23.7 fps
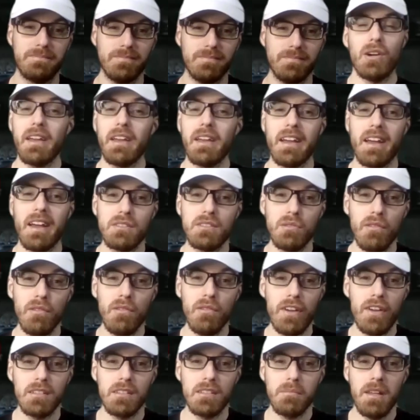Okay, guys, who
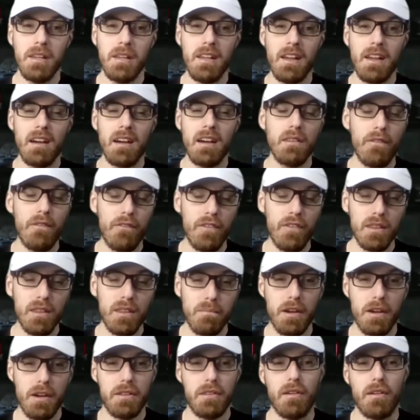failed me? The fifth
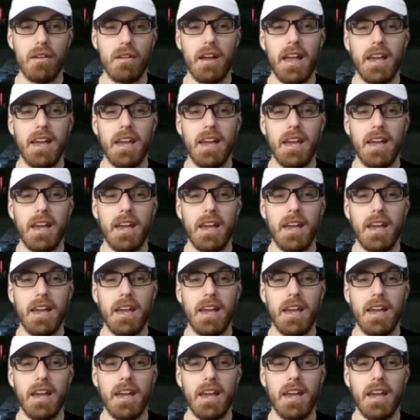brother.